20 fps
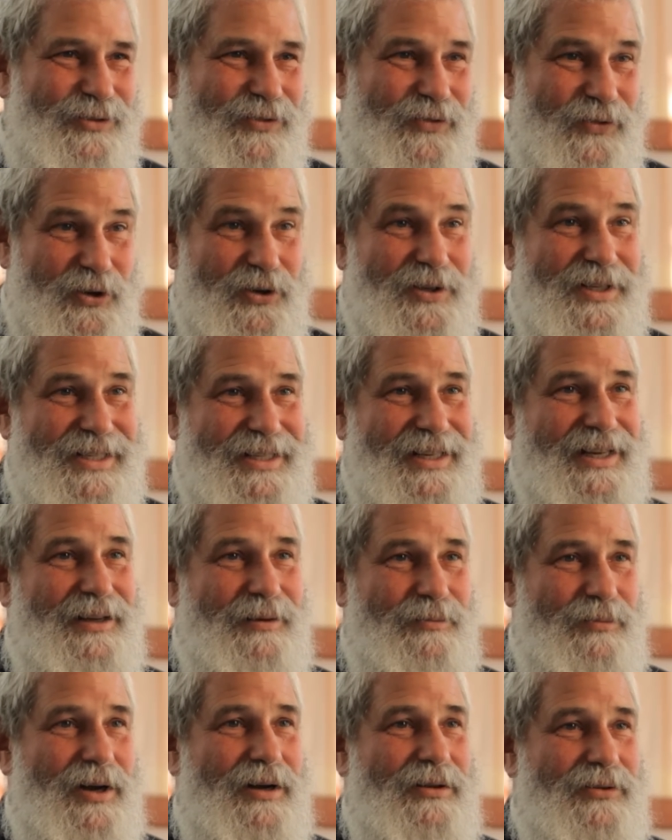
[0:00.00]
first see
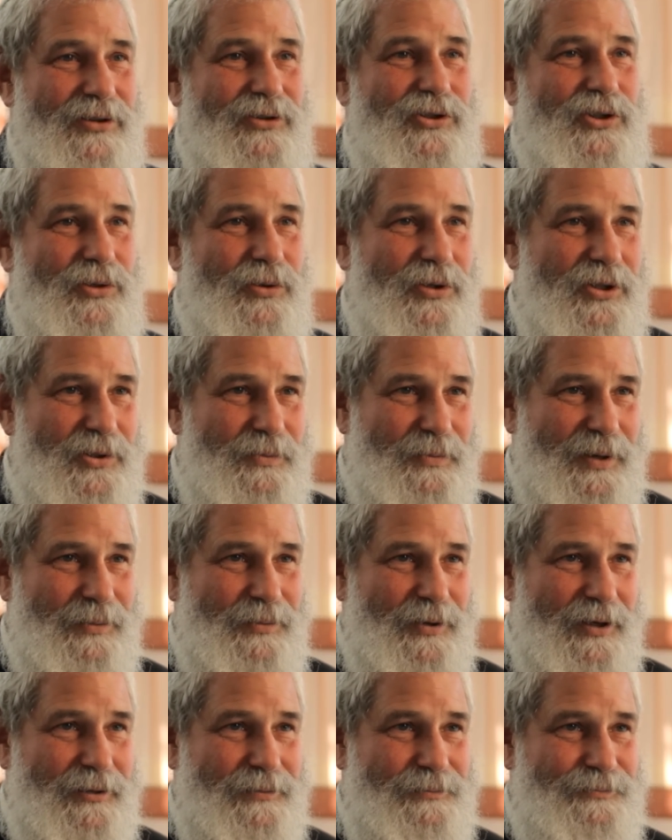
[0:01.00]
among the Jewish
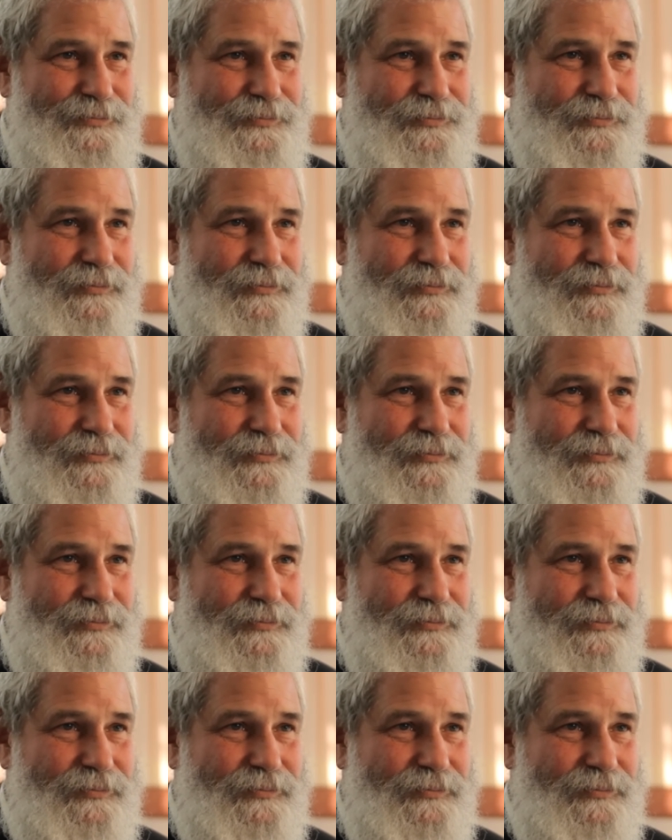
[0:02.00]
people